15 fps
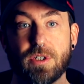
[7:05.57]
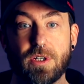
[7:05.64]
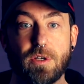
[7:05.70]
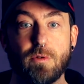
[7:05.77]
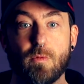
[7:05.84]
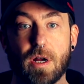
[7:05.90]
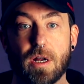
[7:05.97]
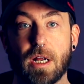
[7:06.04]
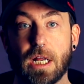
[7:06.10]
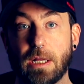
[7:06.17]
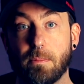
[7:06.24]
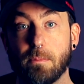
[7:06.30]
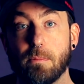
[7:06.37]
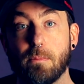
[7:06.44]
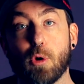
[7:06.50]
do you want
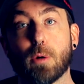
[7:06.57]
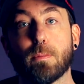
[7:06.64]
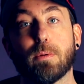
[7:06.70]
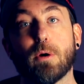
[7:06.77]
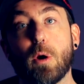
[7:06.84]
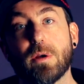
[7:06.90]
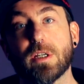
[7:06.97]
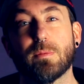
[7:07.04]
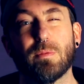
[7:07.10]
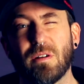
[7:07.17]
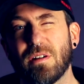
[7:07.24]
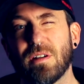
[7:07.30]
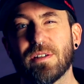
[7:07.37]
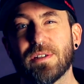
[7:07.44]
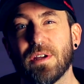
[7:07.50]
a more pro
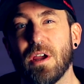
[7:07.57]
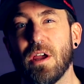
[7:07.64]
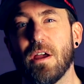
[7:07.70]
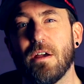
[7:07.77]
experience